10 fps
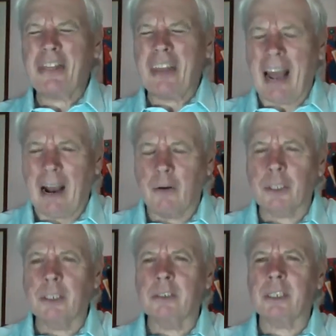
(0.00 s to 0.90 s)

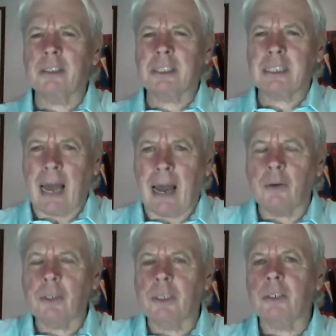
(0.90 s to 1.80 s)
thousands and
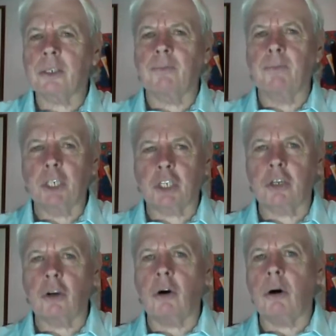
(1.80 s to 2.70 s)
thousands of
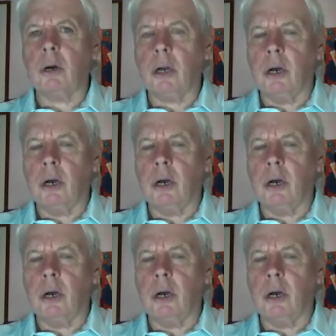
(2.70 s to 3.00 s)
mature